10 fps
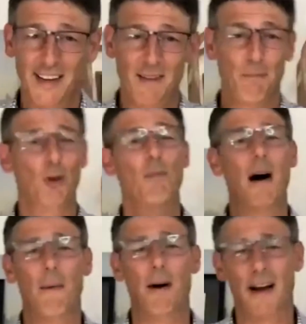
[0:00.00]
Blew
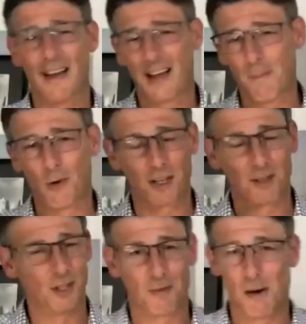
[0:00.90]
my mind. Adam Morgan,
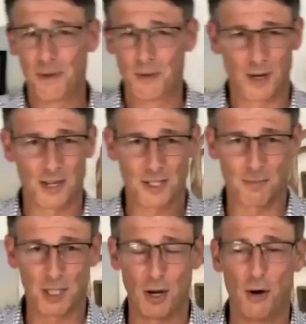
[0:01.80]
look him up. He was
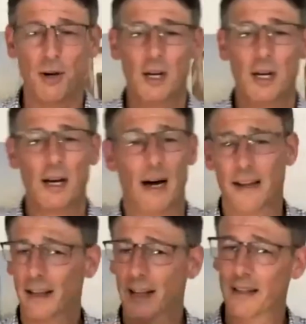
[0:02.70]
awesome. So,
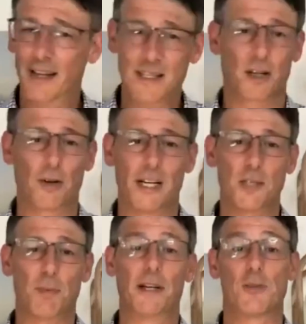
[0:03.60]
and lots of great
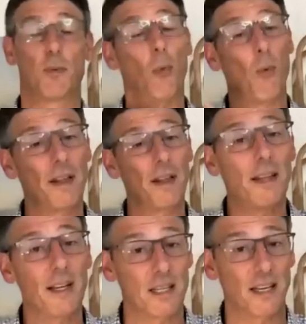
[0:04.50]
speakers. But one of the
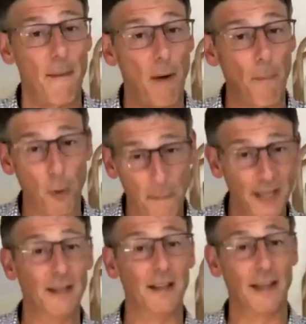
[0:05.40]
things that came up
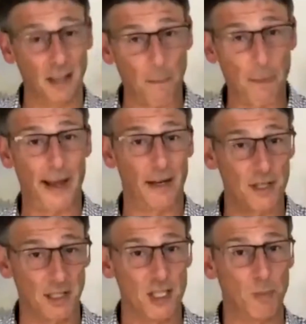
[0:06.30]
repeatedly in the
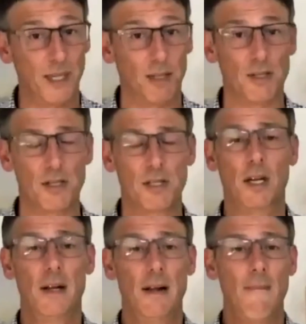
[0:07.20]
panels and the speakers
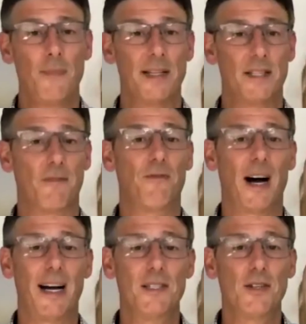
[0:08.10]
is
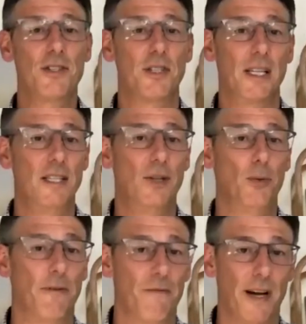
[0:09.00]
advisors need
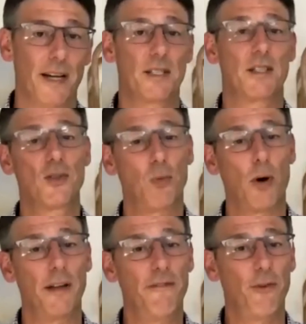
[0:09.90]
to invest
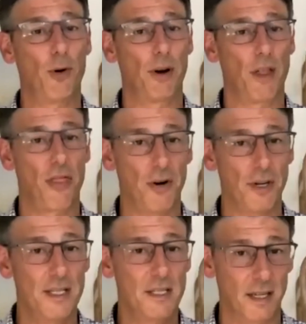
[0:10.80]
24 to
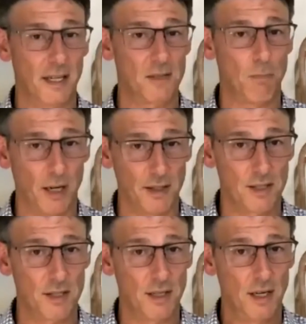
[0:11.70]
36
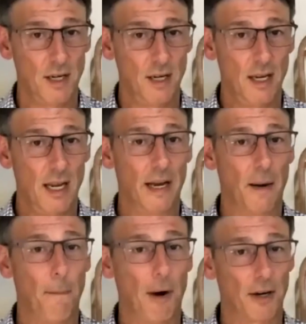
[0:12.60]
months in
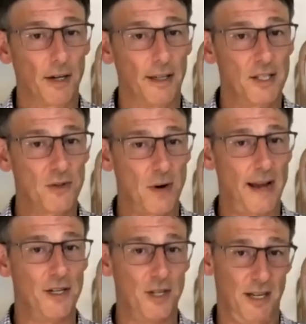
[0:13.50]
a marketing
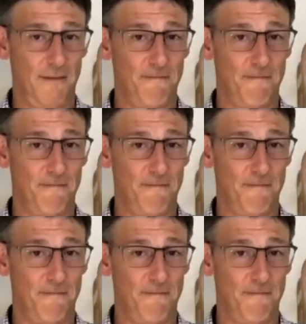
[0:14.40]
strategy.